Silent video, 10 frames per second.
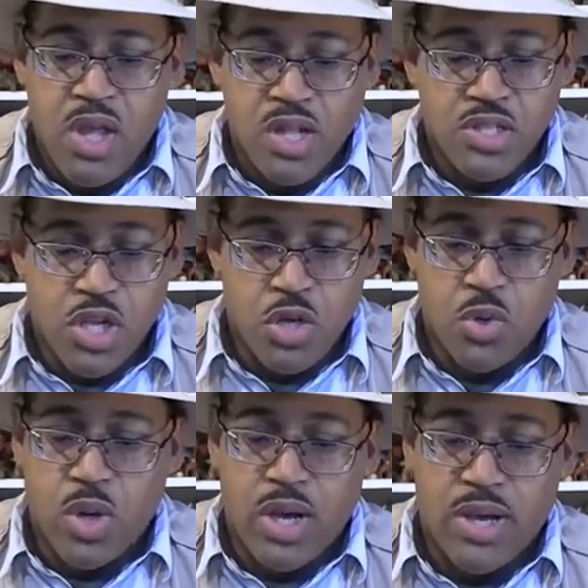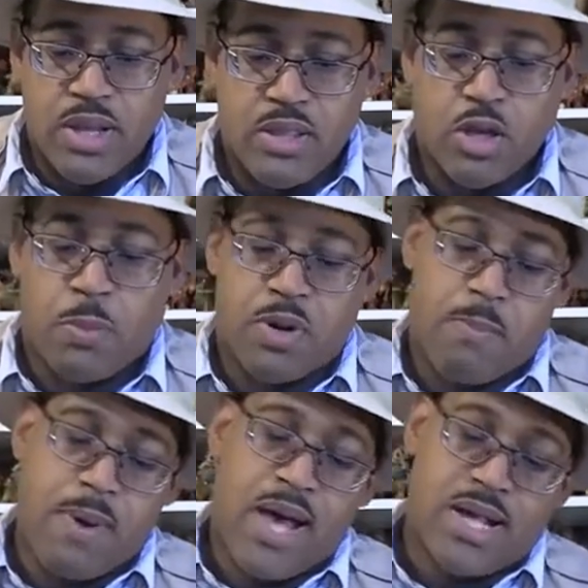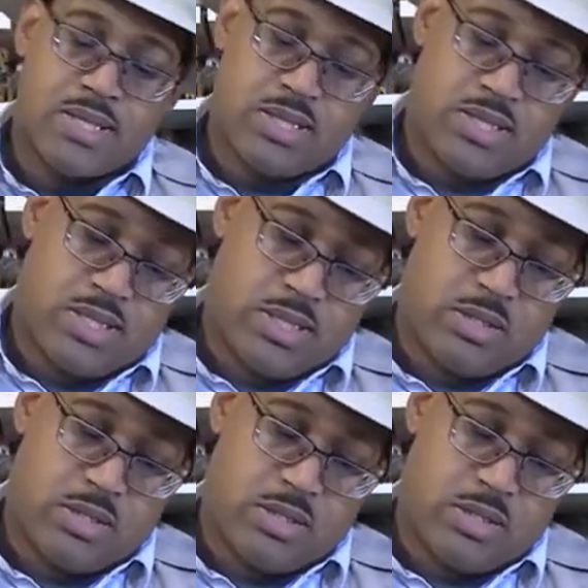So uh, open the box